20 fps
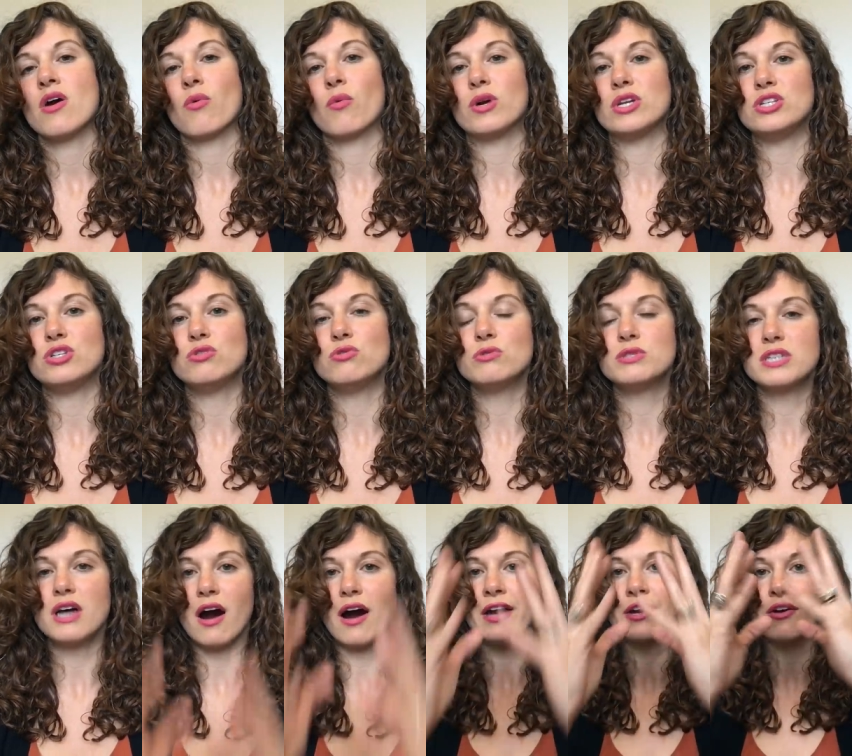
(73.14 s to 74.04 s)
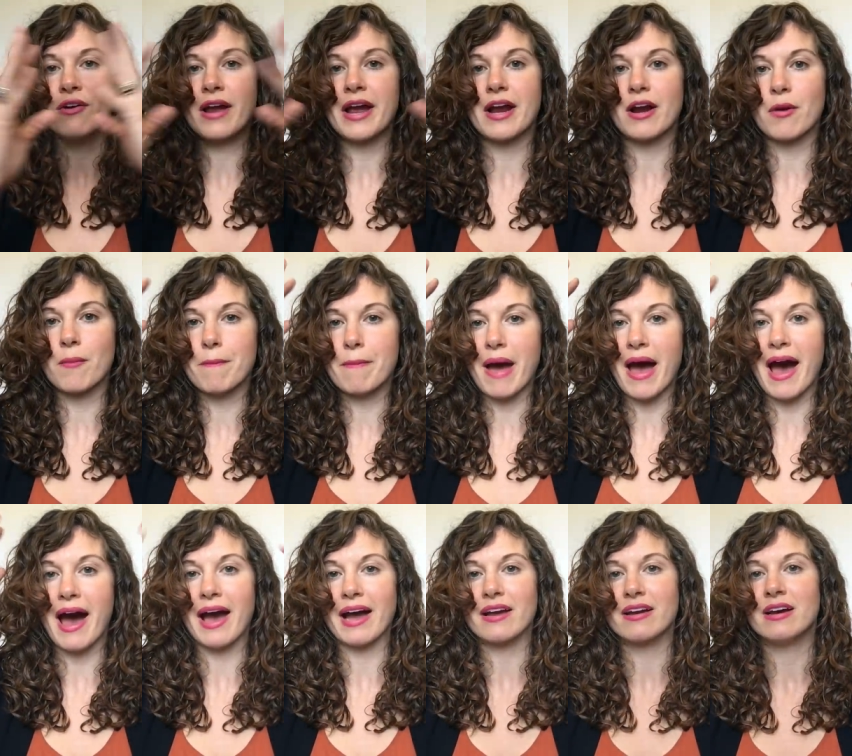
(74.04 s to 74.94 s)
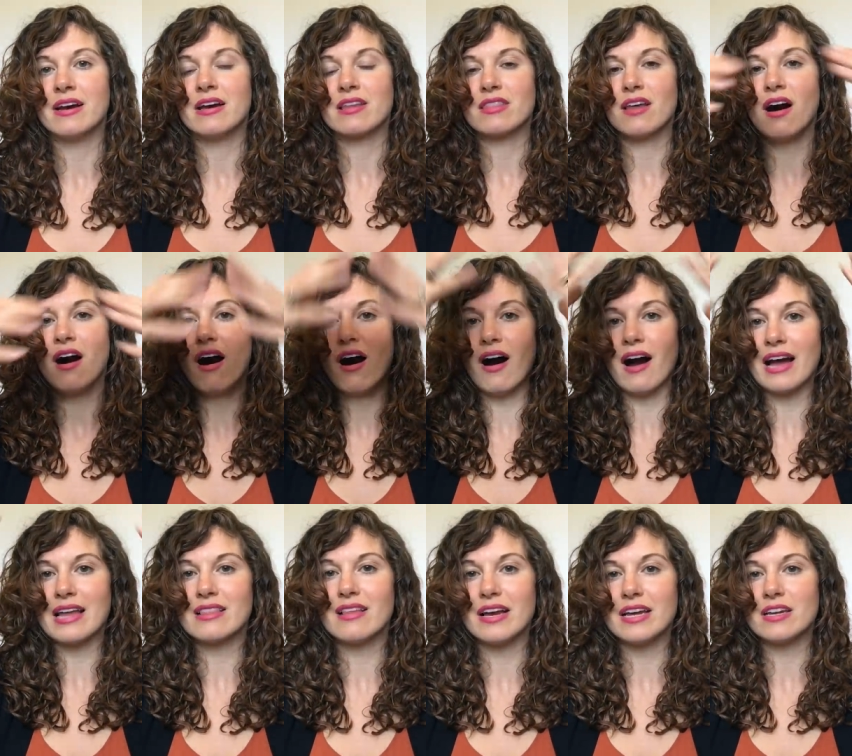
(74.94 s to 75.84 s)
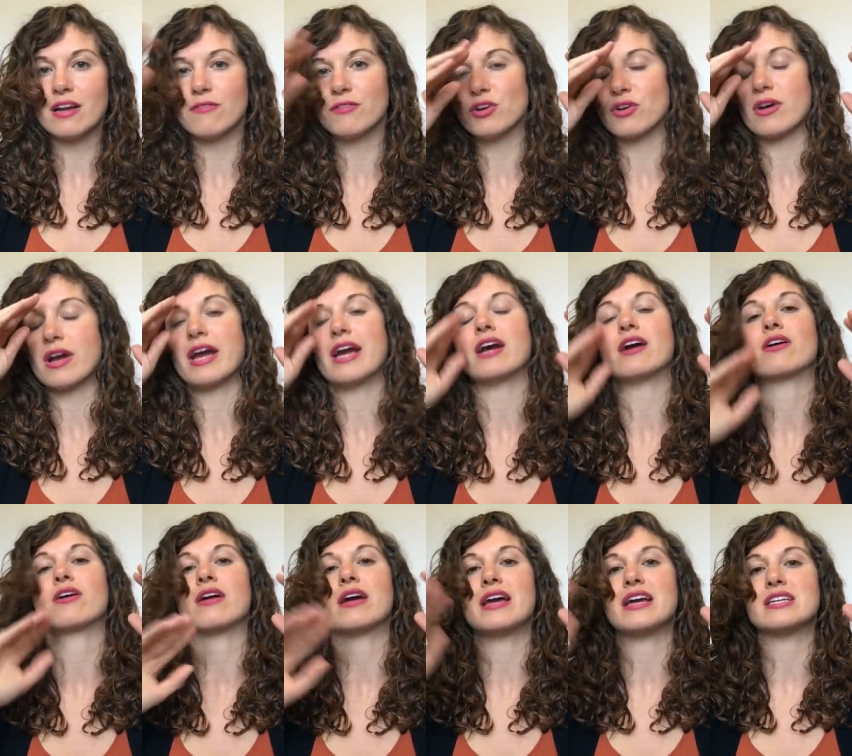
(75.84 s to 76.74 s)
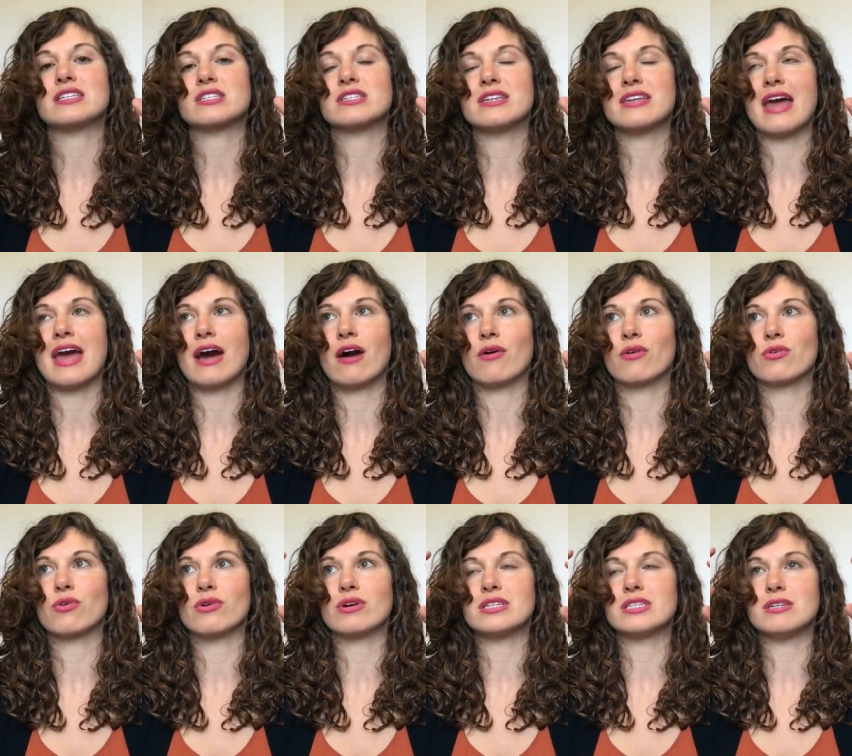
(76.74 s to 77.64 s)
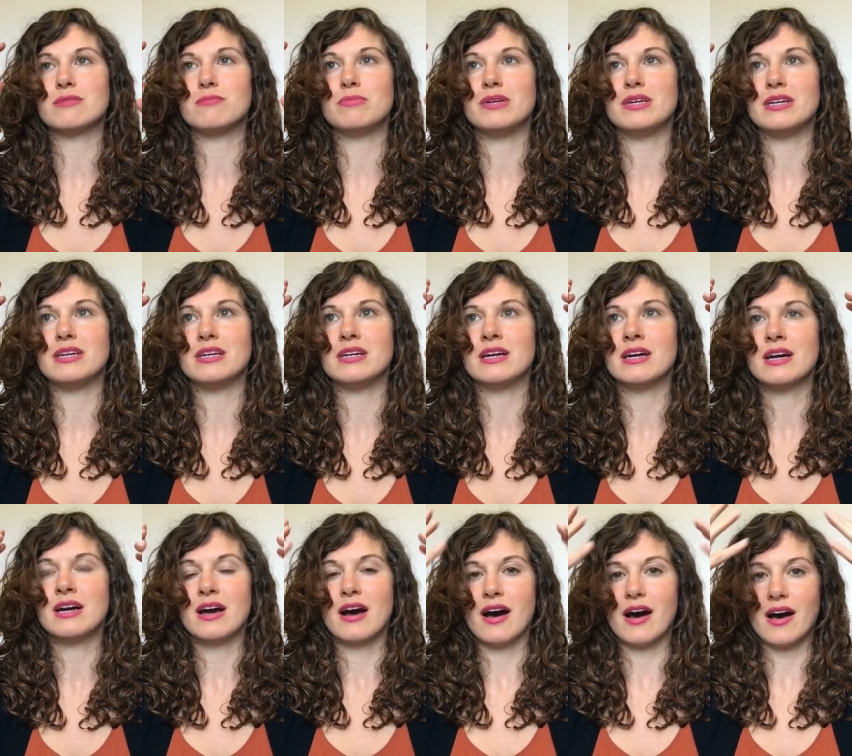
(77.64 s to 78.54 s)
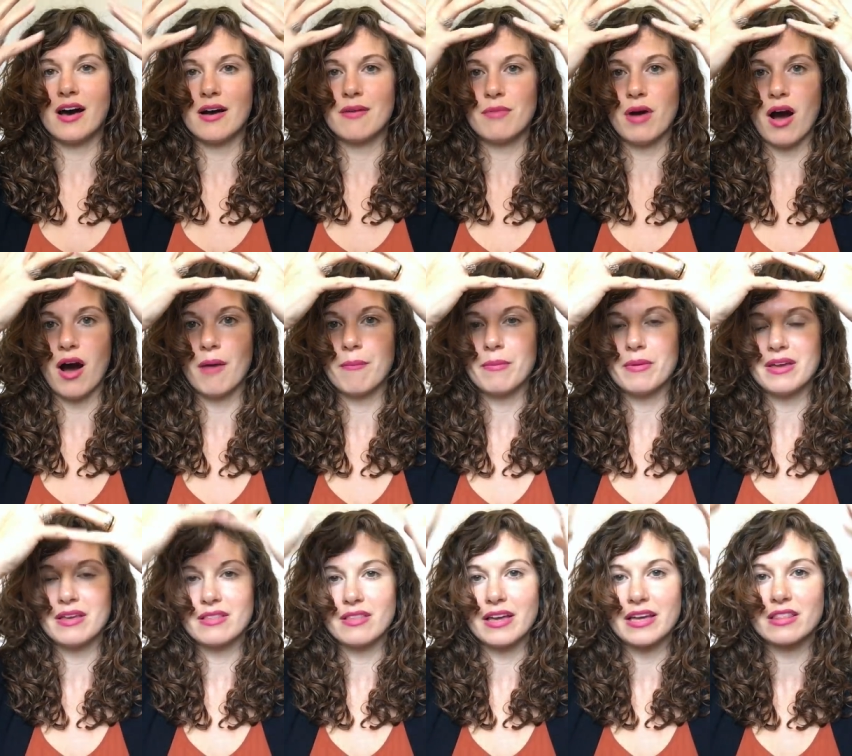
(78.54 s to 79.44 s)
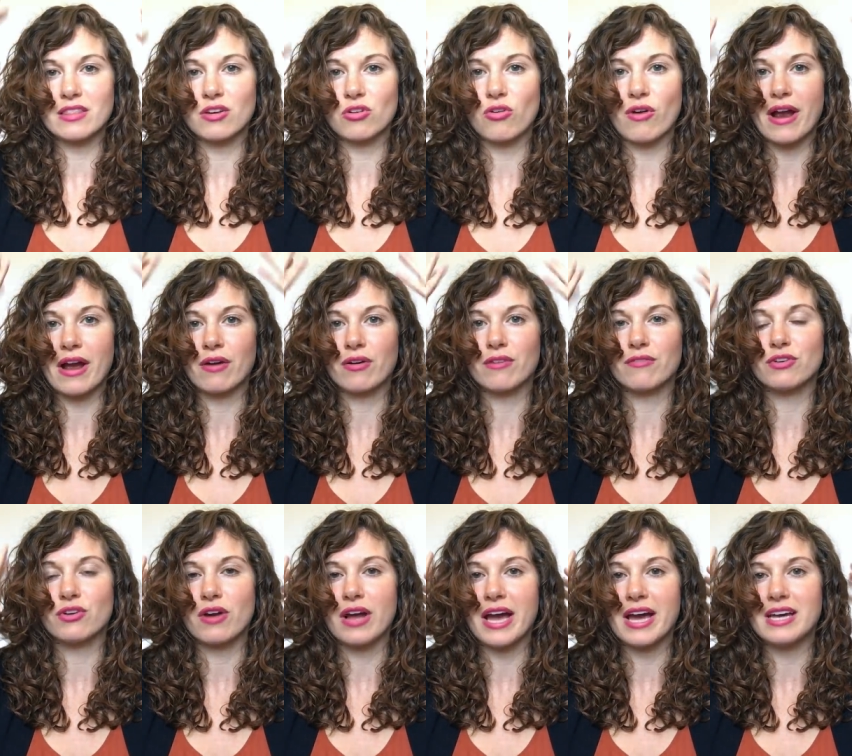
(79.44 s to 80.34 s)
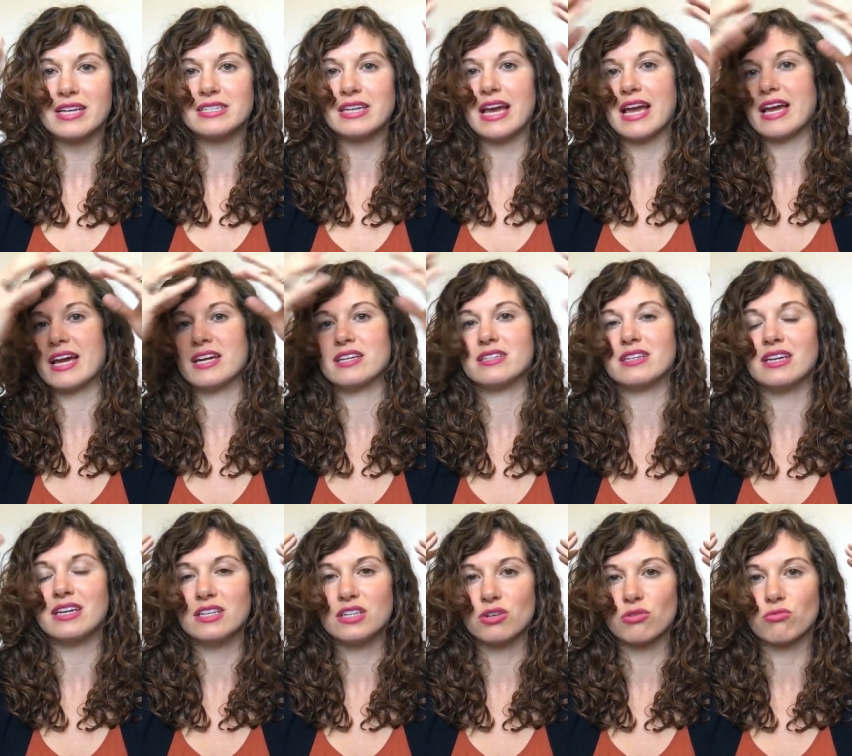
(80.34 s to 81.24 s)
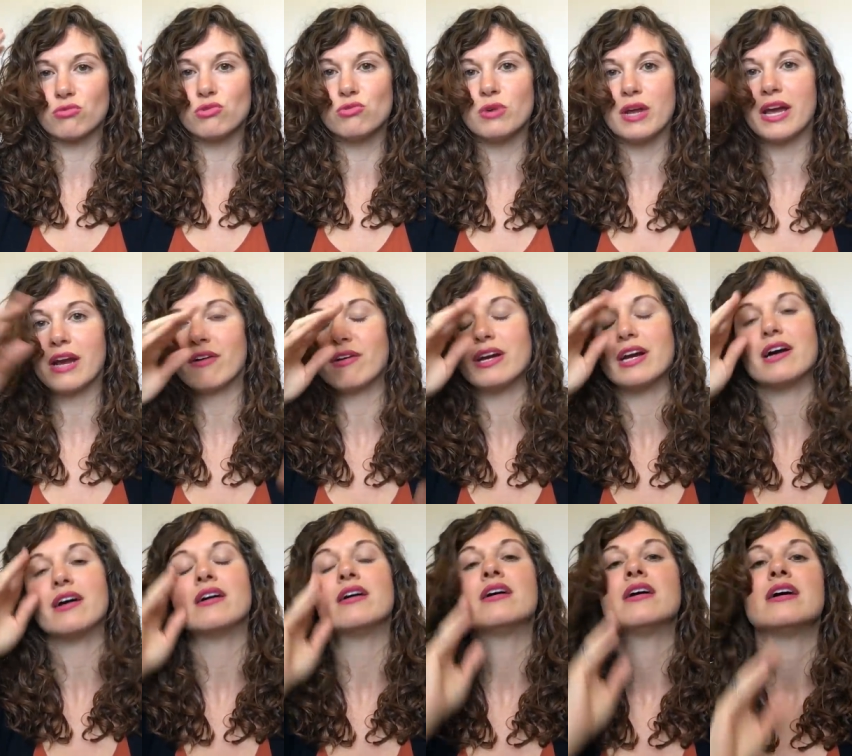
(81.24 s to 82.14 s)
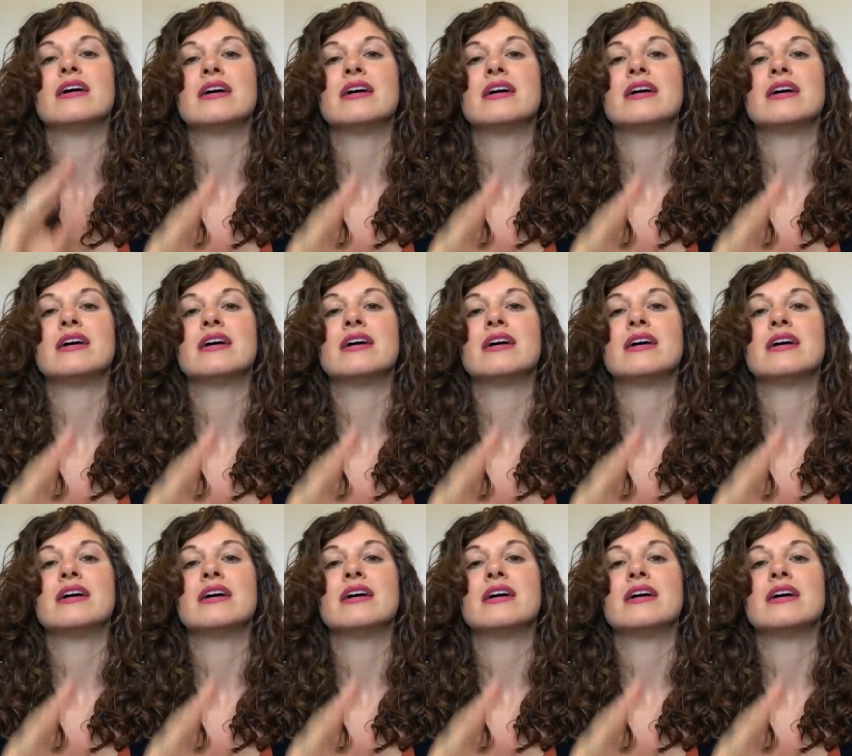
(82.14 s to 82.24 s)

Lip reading: When you tie your hair back, the highlight of your hair is now going to be up in like the crown of your head and in your root area.